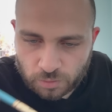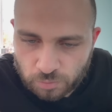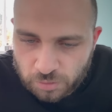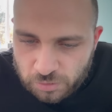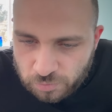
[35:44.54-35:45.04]

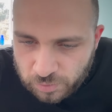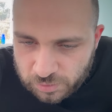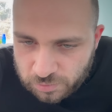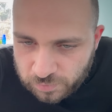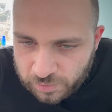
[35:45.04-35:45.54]
Where's the
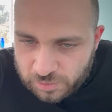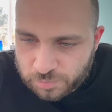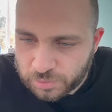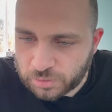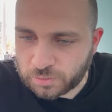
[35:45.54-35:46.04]
rest of that
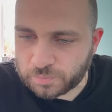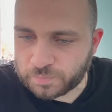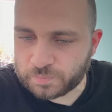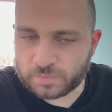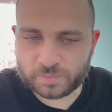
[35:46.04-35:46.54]
spill?
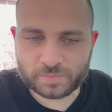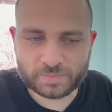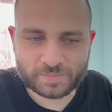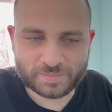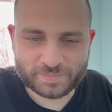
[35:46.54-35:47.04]

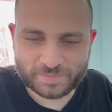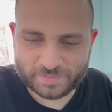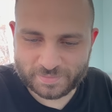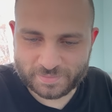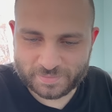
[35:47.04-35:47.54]
Oh
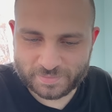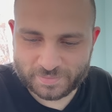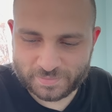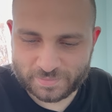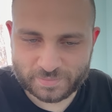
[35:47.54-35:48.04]

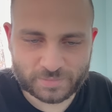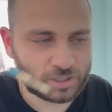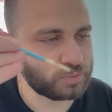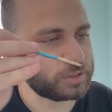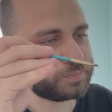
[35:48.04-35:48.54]

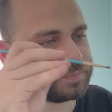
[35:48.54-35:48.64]
well.